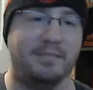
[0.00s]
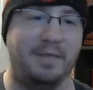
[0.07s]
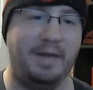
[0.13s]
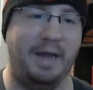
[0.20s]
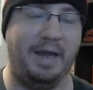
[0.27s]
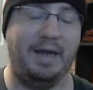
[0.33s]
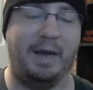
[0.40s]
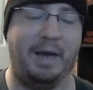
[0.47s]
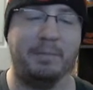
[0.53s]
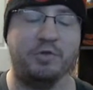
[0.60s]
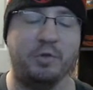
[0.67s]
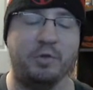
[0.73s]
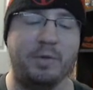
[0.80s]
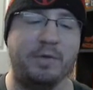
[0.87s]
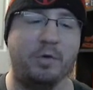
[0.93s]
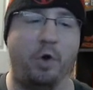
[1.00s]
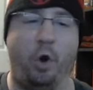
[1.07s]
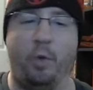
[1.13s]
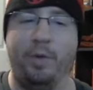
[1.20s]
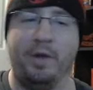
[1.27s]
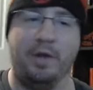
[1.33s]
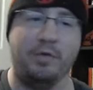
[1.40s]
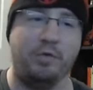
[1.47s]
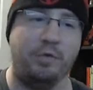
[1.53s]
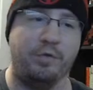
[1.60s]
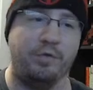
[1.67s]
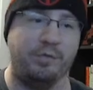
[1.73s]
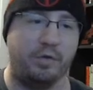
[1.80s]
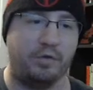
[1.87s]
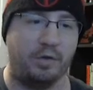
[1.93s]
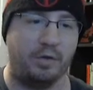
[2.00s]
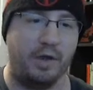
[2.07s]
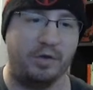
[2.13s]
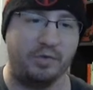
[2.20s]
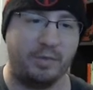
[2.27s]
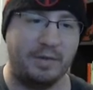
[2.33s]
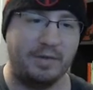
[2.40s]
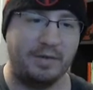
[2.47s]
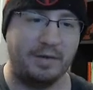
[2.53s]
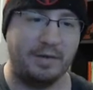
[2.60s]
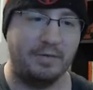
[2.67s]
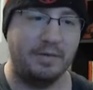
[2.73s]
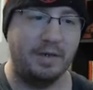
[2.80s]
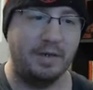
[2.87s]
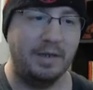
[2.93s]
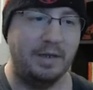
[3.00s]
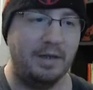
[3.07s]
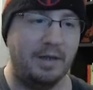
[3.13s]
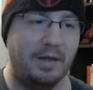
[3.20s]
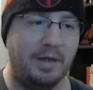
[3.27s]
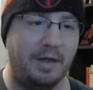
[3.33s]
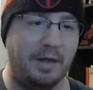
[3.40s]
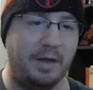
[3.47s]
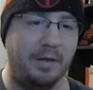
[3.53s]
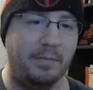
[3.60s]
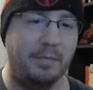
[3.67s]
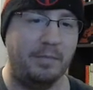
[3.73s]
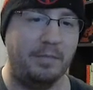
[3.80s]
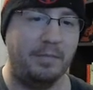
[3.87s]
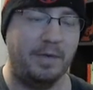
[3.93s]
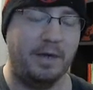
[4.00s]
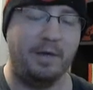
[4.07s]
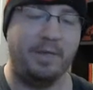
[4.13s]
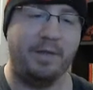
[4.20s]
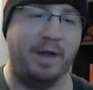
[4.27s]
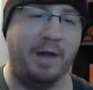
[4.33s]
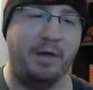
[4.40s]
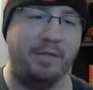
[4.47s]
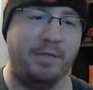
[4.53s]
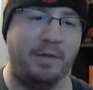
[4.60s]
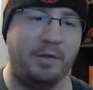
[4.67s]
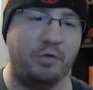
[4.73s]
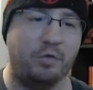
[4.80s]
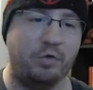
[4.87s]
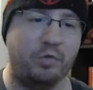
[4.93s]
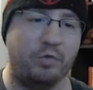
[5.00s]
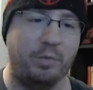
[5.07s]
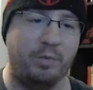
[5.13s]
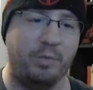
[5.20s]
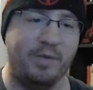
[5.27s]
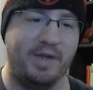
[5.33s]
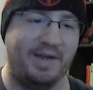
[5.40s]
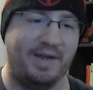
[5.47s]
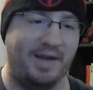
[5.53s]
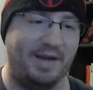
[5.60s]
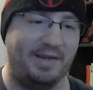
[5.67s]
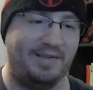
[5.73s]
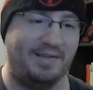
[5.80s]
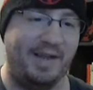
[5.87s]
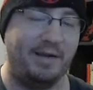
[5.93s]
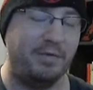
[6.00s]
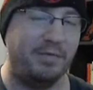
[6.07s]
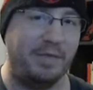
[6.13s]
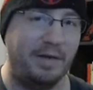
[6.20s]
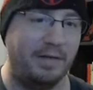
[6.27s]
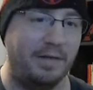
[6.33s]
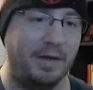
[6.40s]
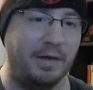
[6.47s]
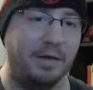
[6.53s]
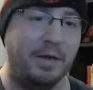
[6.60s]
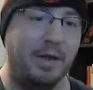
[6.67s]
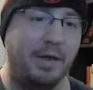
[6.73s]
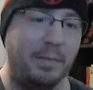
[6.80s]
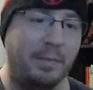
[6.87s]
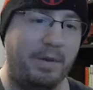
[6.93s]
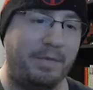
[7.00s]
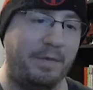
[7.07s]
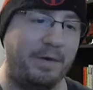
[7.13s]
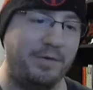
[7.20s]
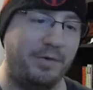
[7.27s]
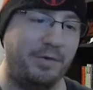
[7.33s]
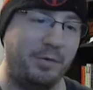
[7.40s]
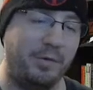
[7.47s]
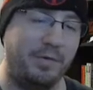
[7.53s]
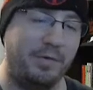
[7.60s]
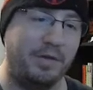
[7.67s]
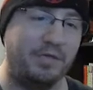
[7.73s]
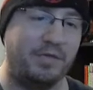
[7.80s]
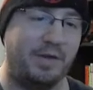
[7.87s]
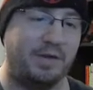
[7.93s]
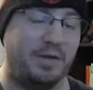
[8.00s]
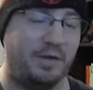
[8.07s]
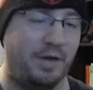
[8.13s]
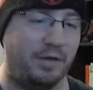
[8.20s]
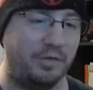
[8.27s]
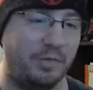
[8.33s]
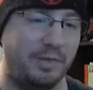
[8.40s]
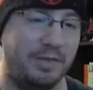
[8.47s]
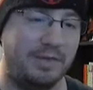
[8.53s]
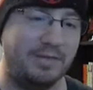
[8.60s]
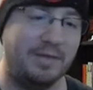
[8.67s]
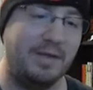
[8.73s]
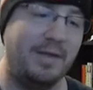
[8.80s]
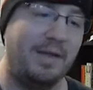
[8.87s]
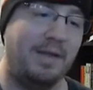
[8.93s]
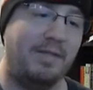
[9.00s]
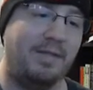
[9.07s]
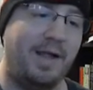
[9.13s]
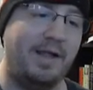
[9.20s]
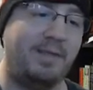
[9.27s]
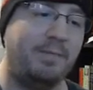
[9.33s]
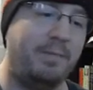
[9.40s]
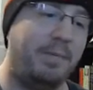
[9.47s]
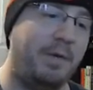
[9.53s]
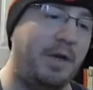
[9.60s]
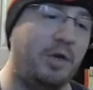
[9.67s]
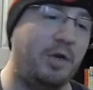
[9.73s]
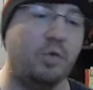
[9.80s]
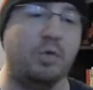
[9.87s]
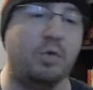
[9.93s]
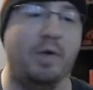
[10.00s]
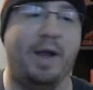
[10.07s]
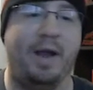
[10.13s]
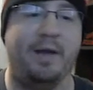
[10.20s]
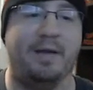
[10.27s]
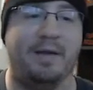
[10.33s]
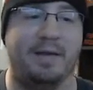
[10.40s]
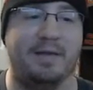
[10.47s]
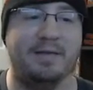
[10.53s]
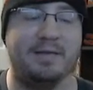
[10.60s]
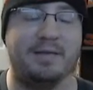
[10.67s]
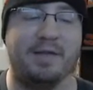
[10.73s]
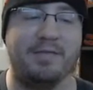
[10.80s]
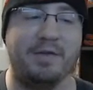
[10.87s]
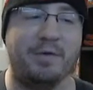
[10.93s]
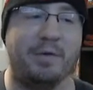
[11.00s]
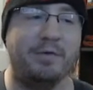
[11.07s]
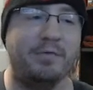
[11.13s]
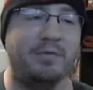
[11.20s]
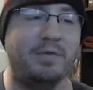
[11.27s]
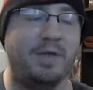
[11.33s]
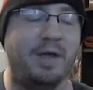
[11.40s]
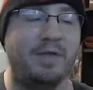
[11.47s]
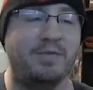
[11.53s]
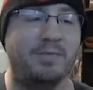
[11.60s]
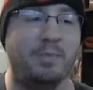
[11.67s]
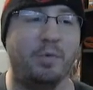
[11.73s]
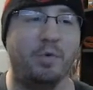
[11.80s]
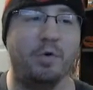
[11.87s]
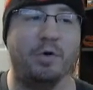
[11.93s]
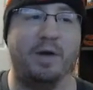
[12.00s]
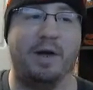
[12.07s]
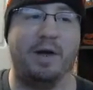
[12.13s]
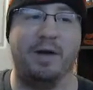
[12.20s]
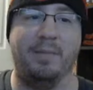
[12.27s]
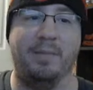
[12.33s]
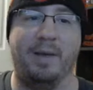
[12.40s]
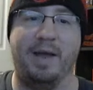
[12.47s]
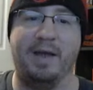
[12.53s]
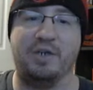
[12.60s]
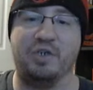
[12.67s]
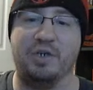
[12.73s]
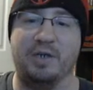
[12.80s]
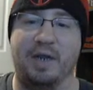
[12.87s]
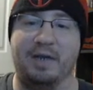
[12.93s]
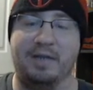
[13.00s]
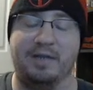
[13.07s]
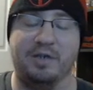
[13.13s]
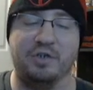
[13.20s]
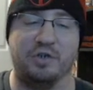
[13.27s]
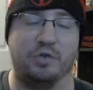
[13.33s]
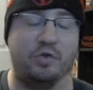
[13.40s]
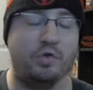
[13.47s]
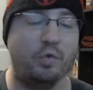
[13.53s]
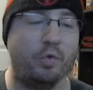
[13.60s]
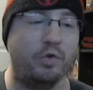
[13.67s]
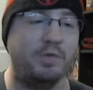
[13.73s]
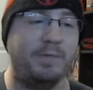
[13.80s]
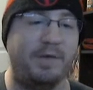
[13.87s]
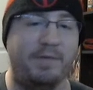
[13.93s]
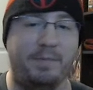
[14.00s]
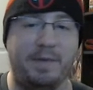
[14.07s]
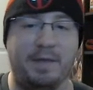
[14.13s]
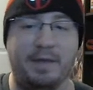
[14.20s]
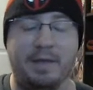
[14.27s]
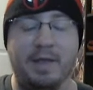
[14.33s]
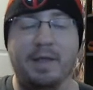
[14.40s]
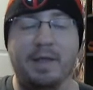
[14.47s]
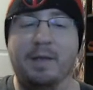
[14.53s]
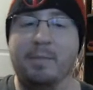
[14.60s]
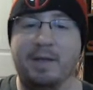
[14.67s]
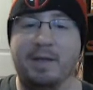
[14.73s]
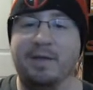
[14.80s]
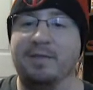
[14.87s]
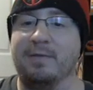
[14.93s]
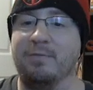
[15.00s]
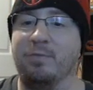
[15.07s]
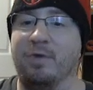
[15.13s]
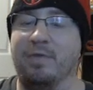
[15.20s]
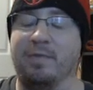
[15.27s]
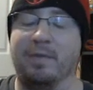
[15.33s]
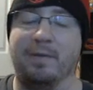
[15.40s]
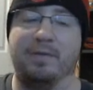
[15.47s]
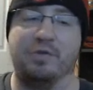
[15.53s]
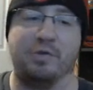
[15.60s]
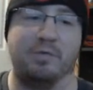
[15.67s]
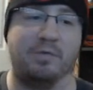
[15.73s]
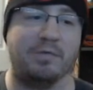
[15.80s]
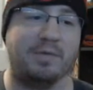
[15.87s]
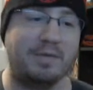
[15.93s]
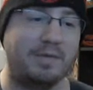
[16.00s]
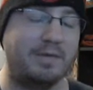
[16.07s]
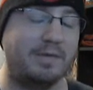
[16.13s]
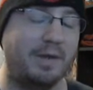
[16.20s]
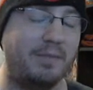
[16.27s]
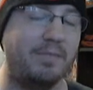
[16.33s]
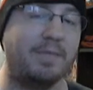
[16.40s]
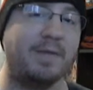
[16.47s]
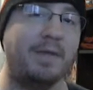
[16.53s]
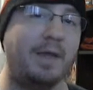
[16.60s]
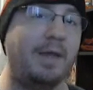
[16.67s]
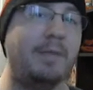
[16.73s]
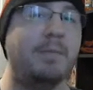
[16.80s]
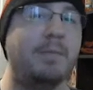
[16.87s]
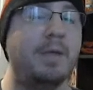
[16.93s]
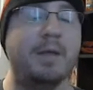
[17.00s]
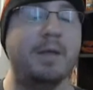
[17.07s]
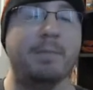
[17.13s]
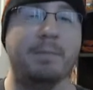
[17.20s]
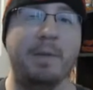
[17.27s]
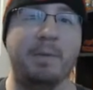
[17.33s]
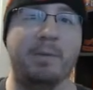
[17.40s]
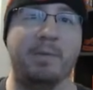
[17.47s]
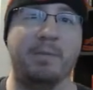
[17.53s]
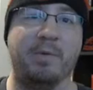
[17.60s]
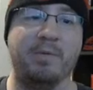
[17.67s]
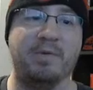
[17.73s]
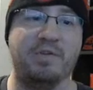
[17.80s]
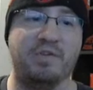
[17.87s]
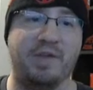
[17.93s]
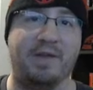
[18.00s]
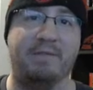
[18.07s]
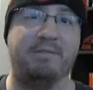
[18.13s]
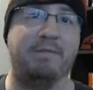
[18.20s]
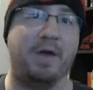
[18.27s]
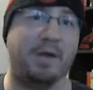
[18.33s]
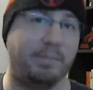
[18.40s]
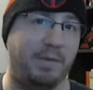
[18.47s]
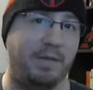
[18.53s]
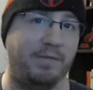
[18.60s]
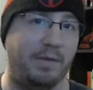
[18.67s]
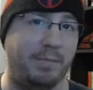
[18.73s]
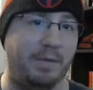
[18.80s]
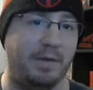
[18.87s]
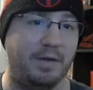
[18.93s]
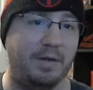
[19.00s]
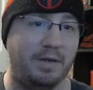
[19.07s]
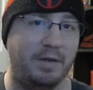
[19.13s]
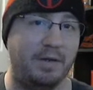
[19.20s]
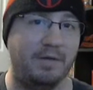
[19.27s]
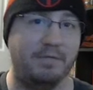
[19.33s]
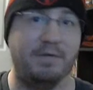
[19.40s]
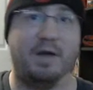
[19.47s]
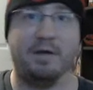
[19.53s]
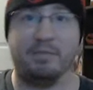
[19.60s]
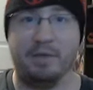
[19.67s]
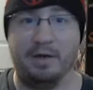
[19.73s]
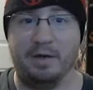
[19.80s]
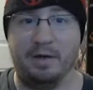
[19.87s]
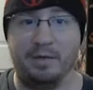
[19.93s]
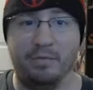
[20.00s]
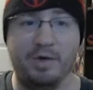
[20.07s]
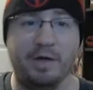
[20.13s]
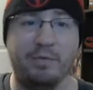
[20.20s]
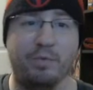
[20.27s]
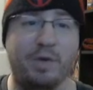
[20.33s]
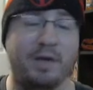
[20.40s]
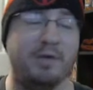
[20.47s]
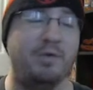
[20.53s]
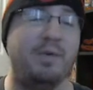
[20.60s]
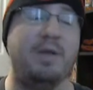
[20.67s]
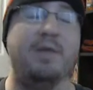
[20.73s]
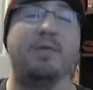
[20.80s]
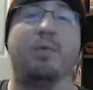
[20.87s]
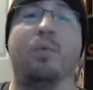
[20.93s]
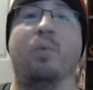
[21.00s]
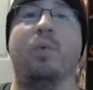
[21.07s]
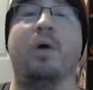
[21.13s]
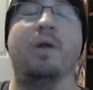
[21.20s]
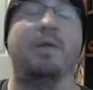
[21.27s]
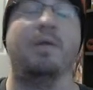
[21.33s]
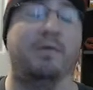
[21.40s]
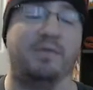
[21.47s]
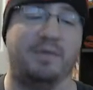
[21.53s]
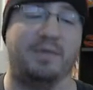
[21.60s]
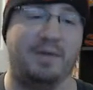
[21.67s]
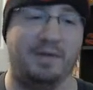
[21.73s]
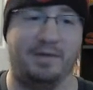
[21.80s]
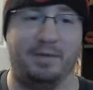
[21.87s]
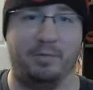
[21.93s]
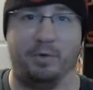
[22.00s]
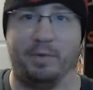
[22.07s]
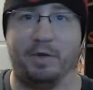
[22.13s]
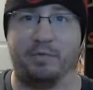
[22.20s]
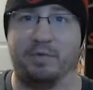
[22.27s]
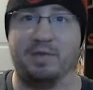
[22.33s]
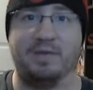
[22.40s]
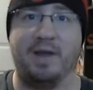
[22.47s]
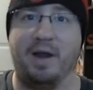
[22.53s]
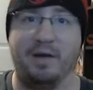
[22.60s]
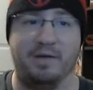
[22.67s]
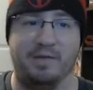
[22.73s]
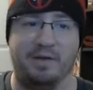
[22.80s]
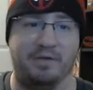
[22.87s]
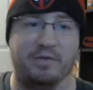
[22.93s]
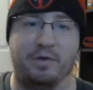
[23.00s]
And I'm assuming they're only going to do this for deluxe weeks now. I don't think the jewels will be like a standard thing in there. But they're going to start doing this for like deluxe weeks. That's pretty cool, and it is definitely going to entice more action and attention towards PvP. Because with the general discontent with the game, people have been pretty much saying, fuck PvP, fuck raiding. We're not gonna do either one of those things anymore because we're just tired of it.